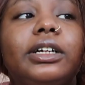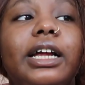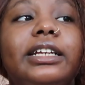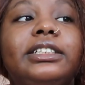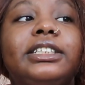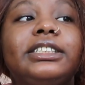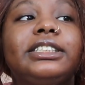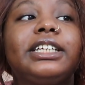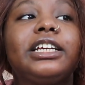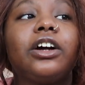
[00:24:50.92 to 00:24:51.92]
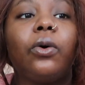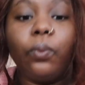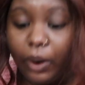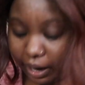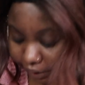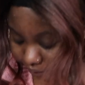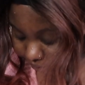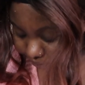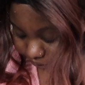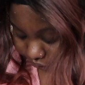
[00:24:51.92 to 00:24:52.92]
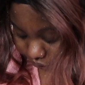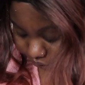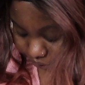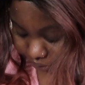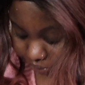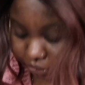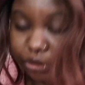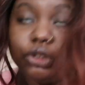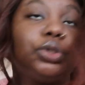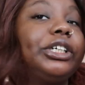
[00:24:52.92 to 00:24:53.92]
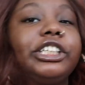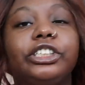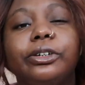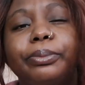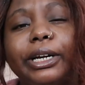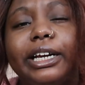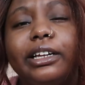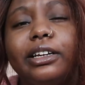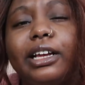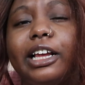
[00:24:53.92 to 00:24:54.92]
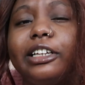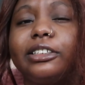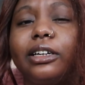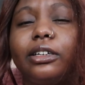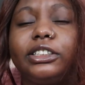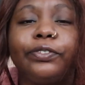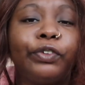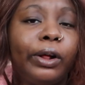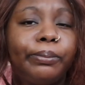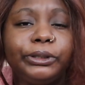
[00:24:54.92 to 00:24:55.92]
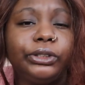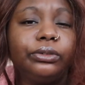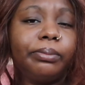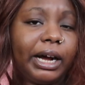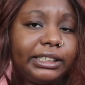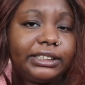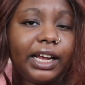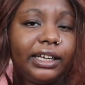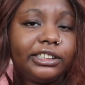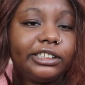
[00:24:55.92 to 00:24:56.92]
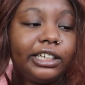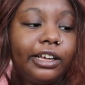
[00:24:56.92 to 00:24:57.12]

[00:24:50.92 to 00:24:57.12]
And it does take a while to trick your brain and develop a new mindset.